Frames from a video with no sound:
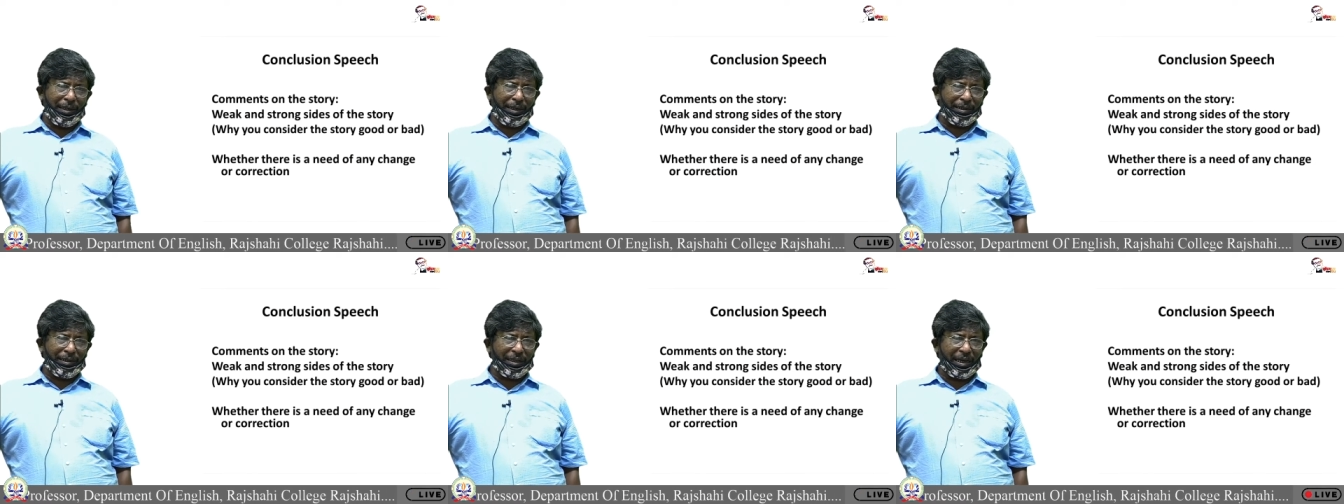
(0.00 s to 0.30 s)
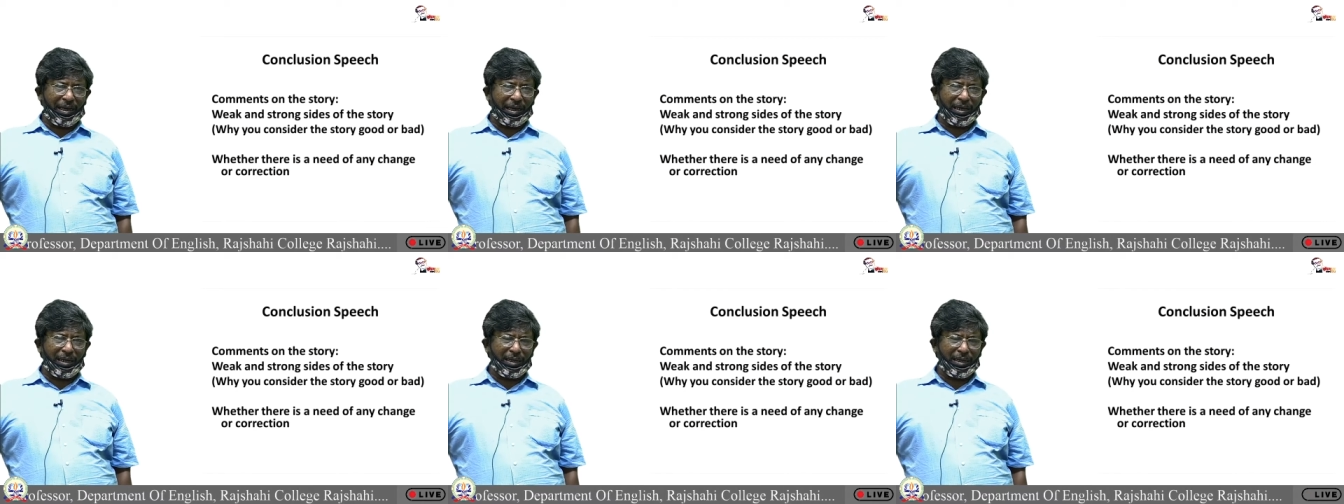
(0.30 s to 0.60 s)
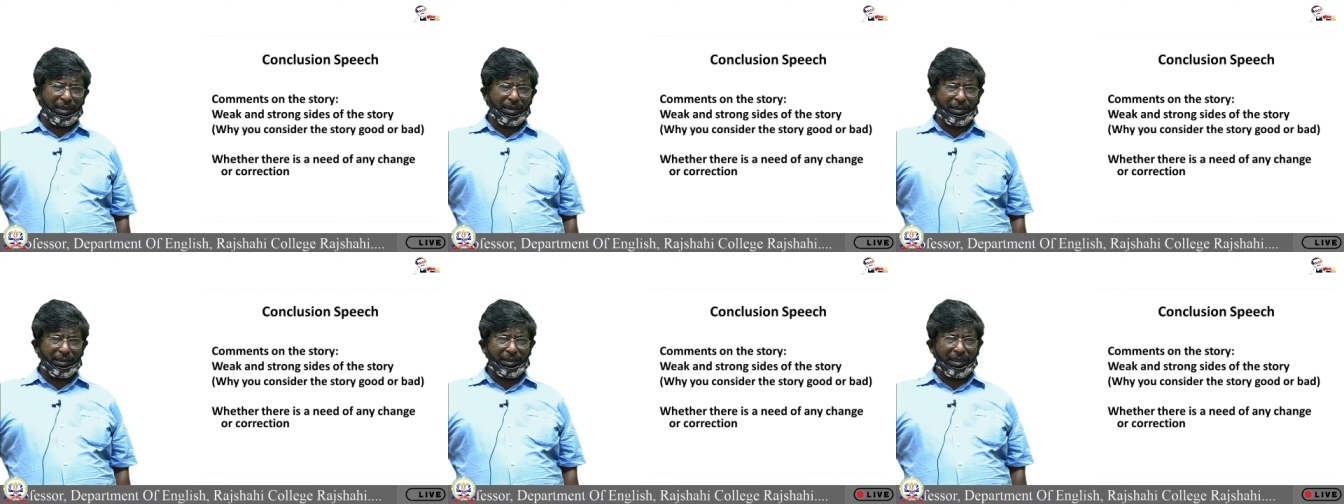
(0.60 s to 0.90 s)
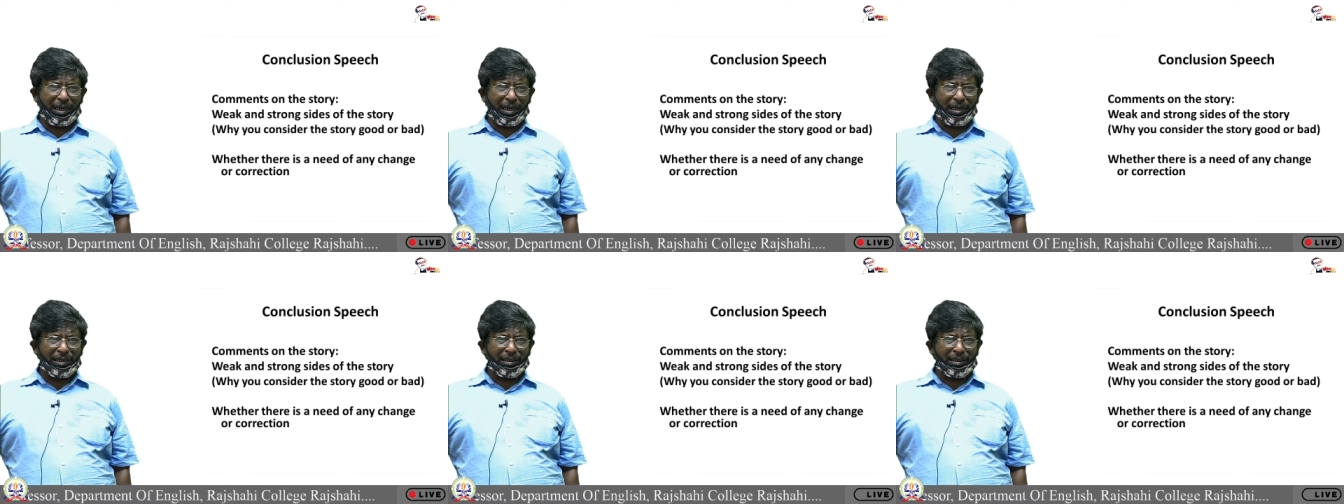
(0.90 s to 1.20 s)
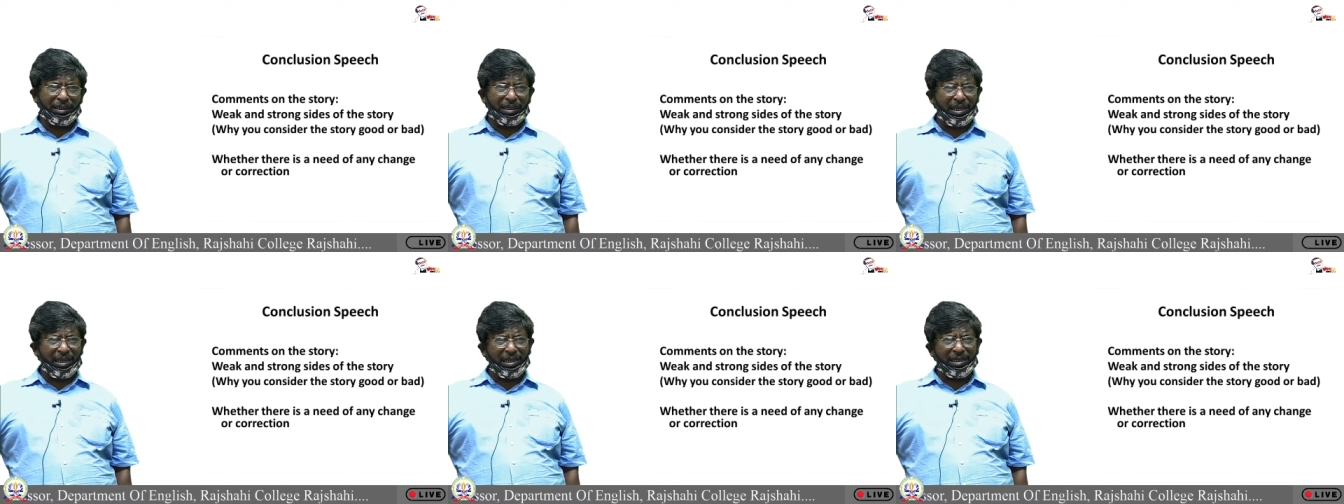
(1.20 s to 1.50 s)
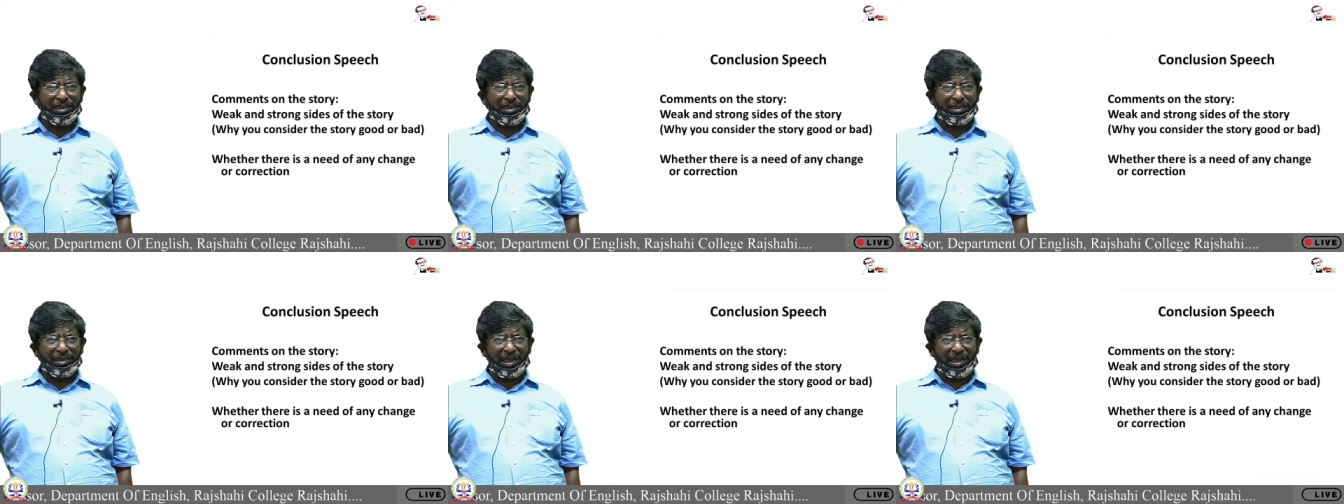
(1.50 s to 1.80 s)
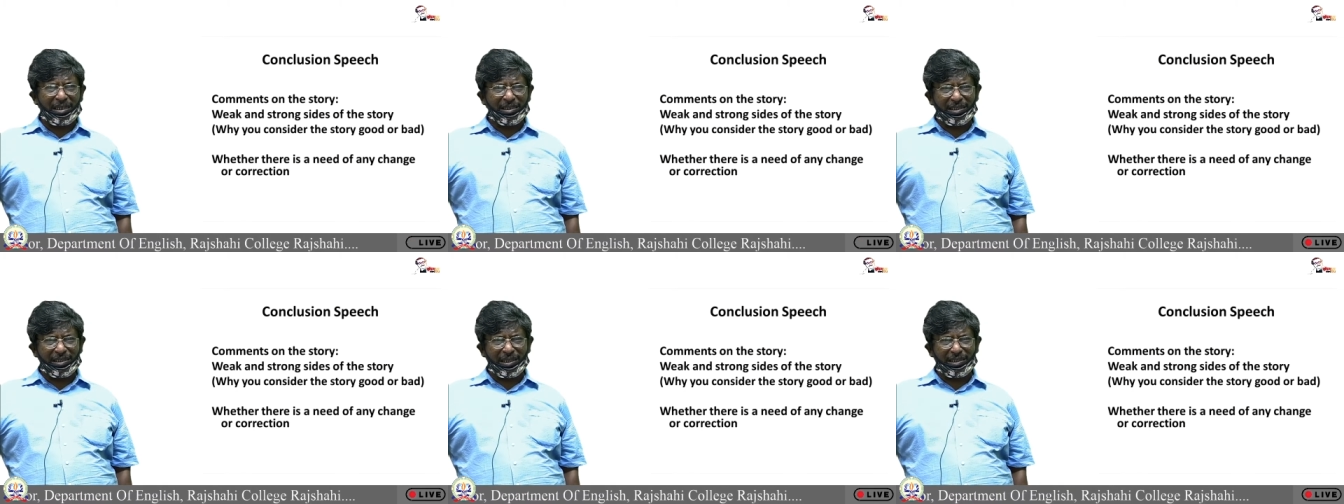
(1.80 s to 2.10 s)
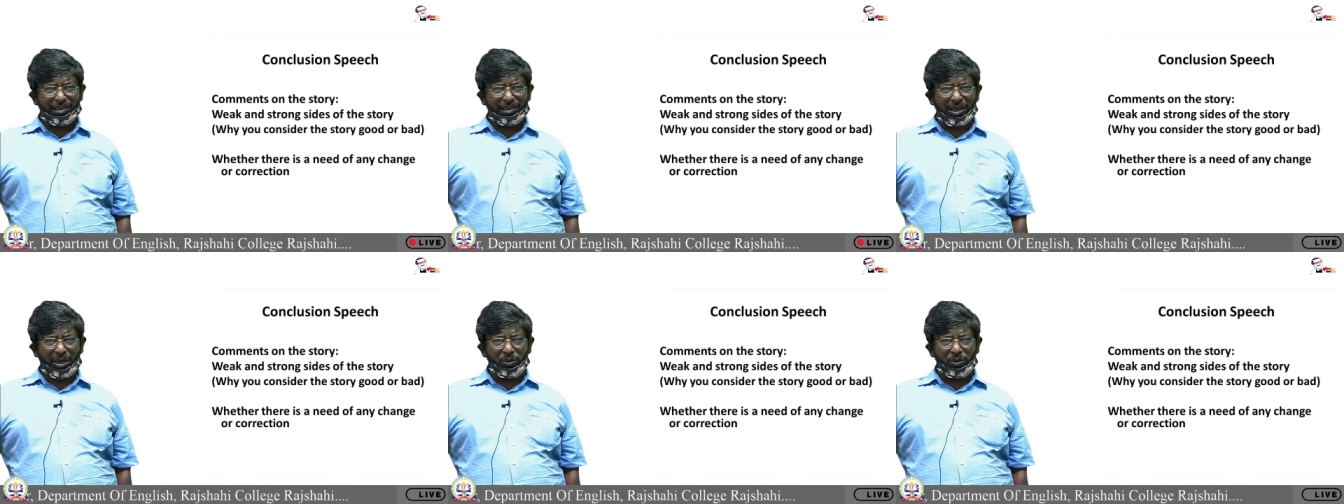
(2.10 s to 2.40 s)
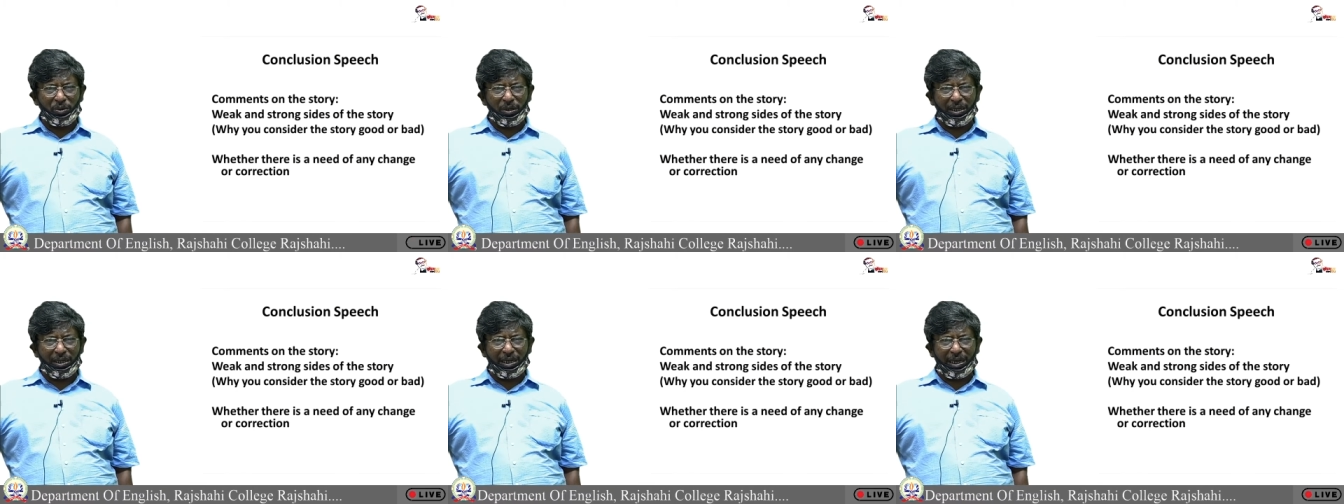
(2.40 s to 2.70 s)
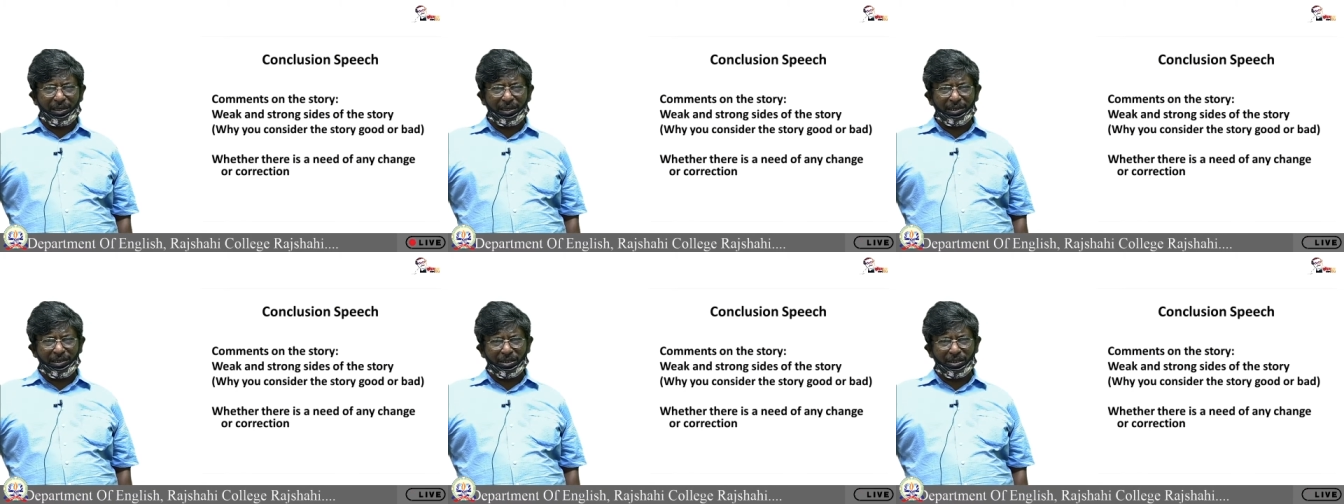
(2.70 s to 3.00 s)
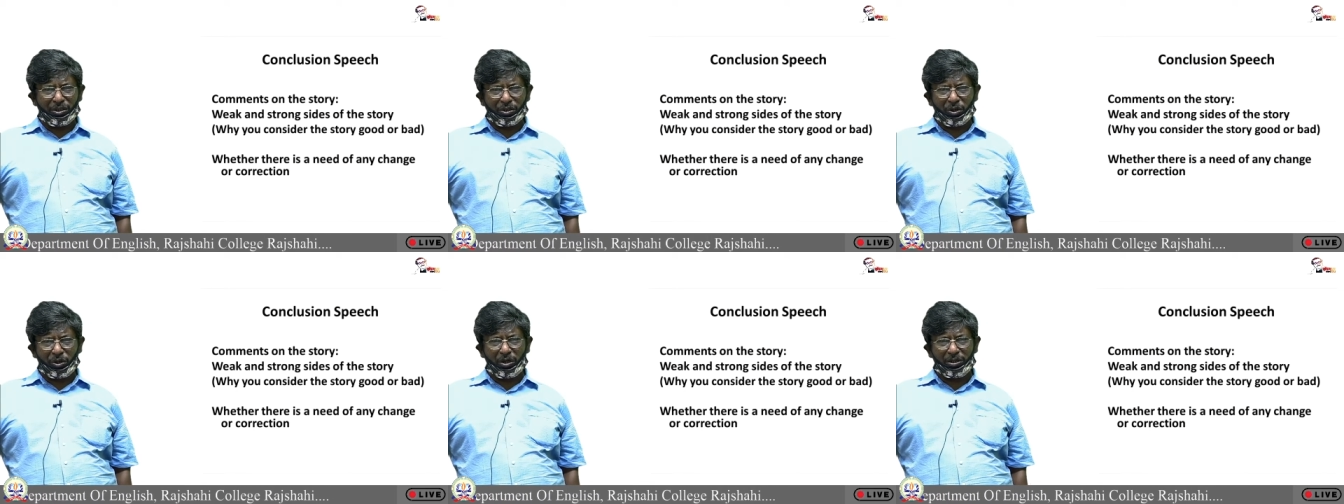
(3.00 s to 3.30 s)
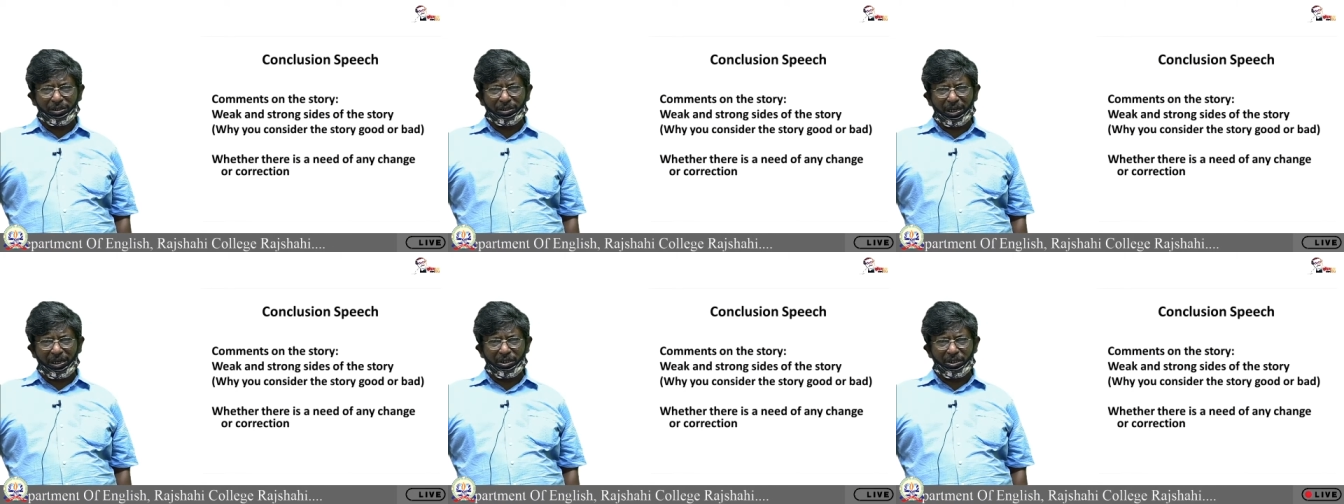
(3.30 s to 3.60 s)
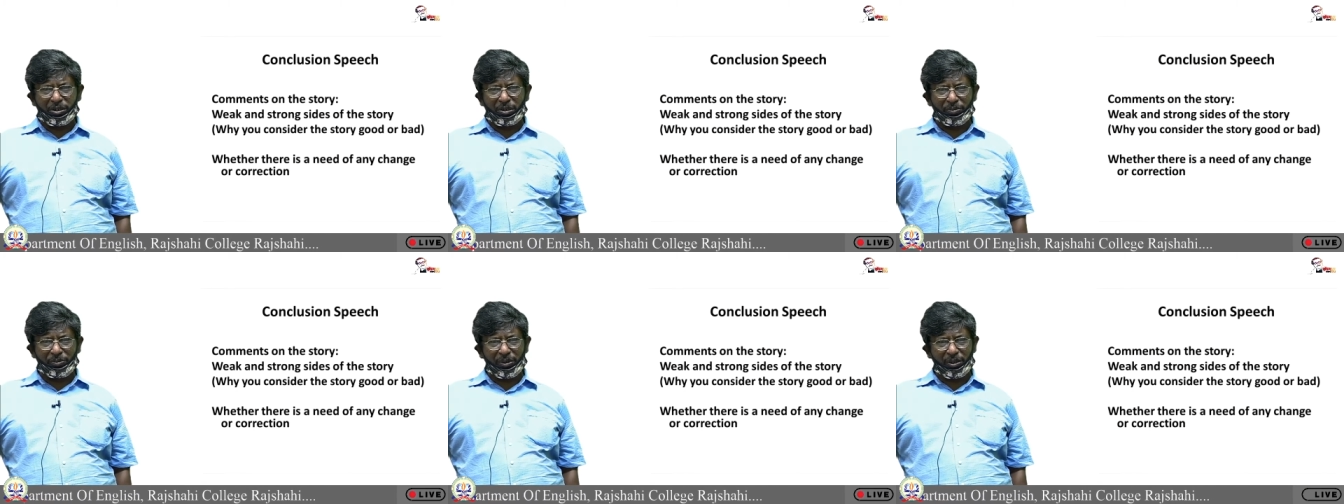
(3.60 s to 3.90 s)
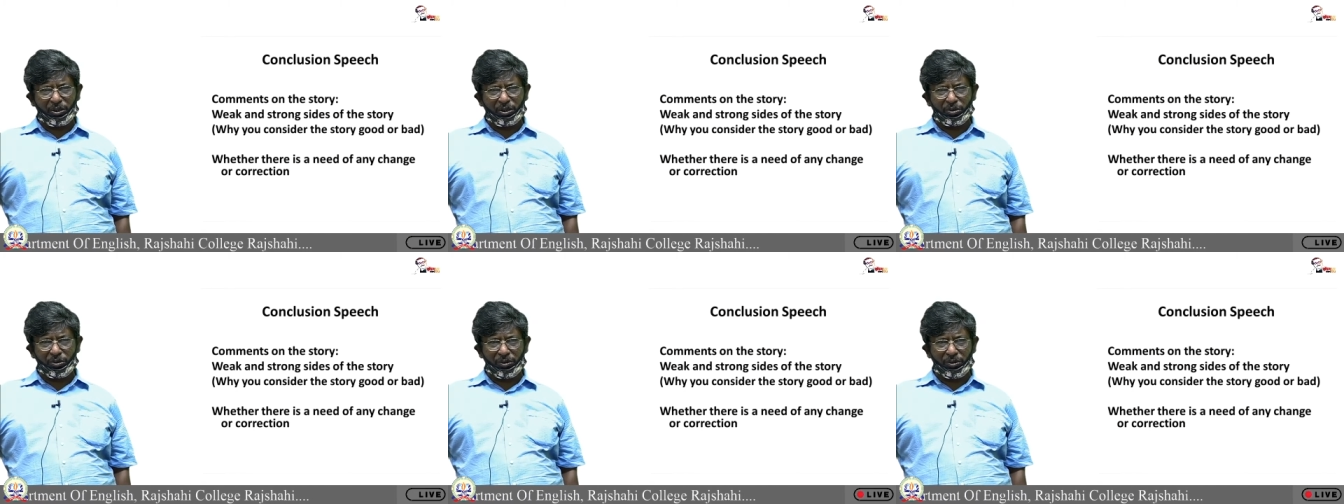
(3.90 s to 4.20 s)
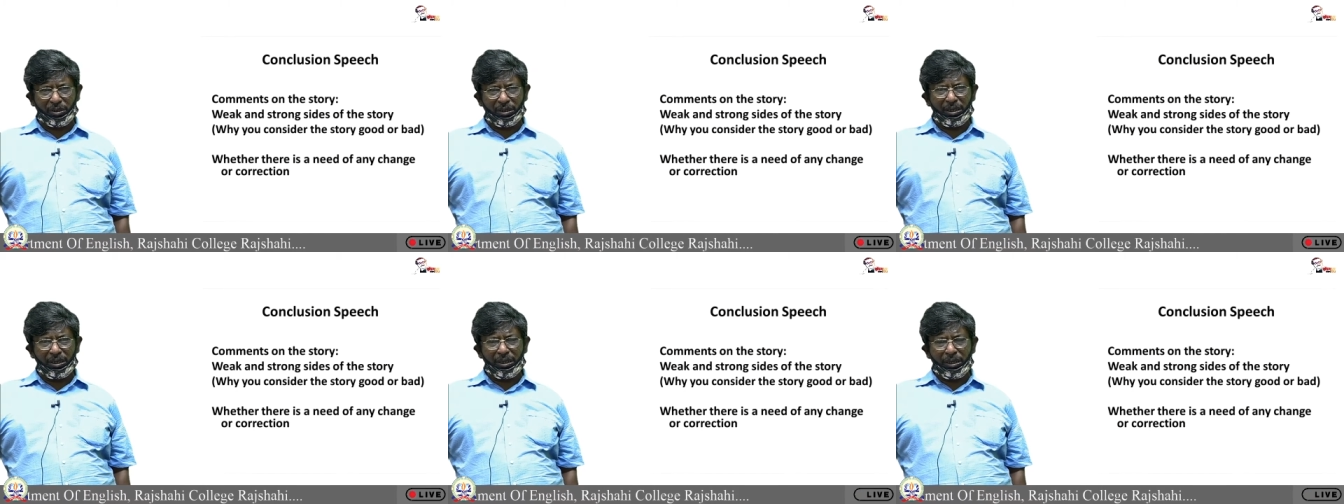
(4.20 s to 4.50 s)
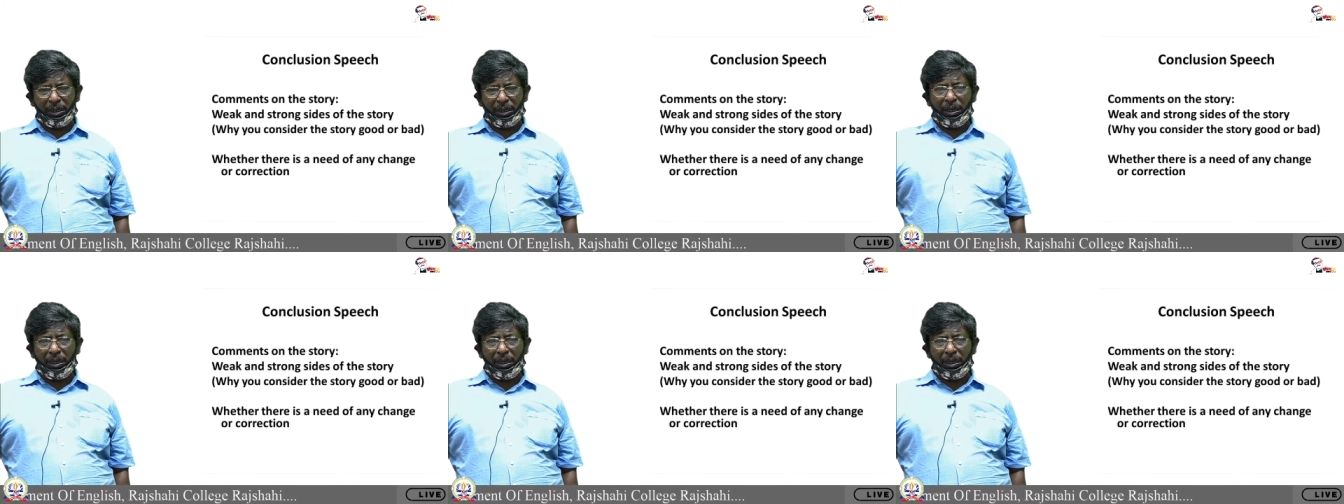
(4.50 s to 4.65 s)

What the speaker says: the things such as the weak and strong sides of the story,